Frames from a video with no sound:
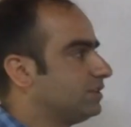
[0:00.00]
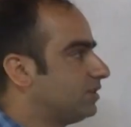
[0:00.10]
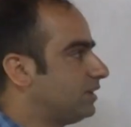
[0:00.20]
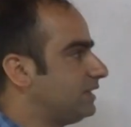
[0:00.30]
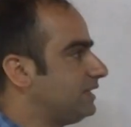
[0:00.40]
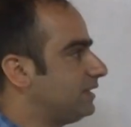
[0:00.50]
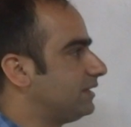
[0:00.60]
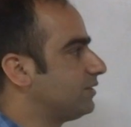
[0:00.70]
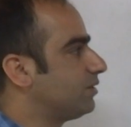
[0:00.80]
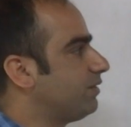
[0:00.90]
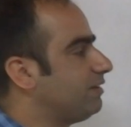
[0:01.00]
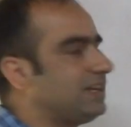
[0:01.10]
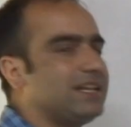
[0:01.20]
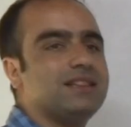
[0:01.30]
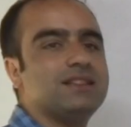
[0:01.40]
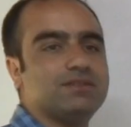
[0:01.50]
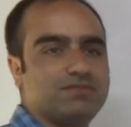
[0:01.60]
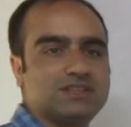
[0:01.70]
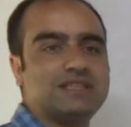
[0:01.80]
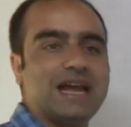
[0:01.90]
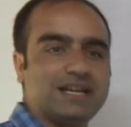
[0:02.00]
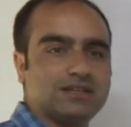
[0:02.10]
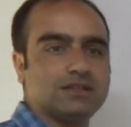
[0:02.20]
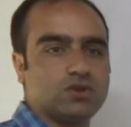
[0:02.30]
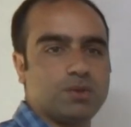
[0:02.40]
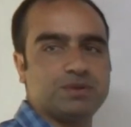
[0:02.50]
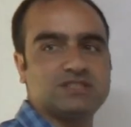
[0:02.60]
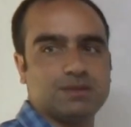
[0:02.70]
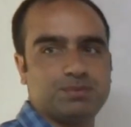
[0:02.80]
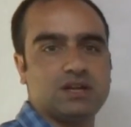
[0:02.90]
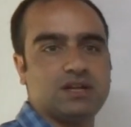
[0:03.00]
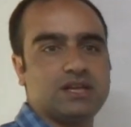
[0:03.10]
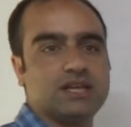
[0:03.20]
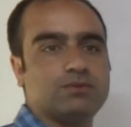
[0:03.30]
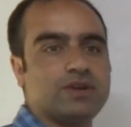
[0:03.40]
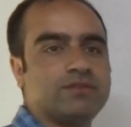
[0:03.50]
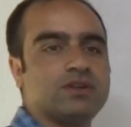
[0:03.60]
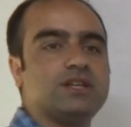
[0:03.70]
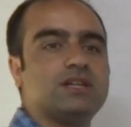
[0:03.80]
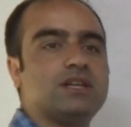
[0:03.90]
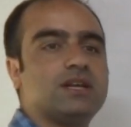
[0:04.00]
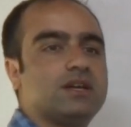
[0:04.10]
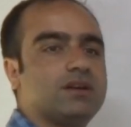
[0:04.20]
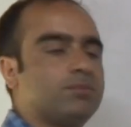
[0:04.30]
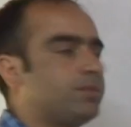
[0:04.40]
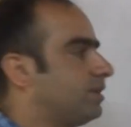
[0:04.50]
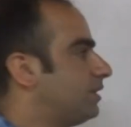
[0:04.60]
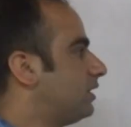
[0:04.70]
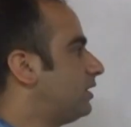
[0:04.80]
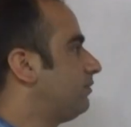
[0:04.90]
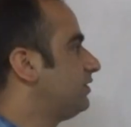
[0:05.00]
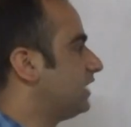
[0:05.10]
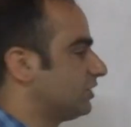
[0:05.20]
We will deal with that topic separately. We have to deal with